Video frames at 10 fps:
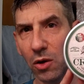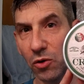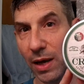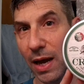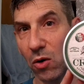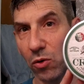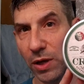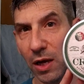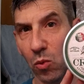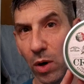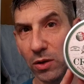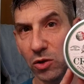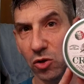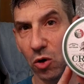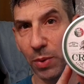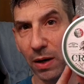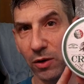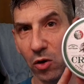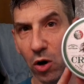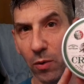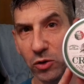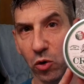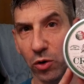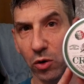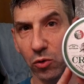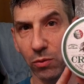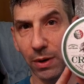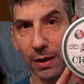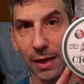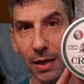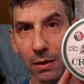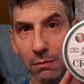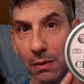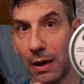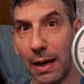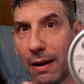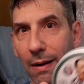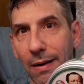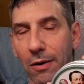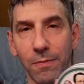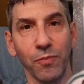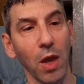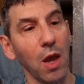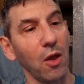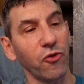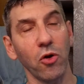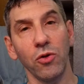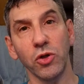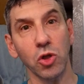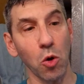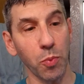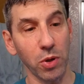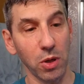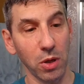You can't only eat one, so apparently you always order crumiri. So the soap,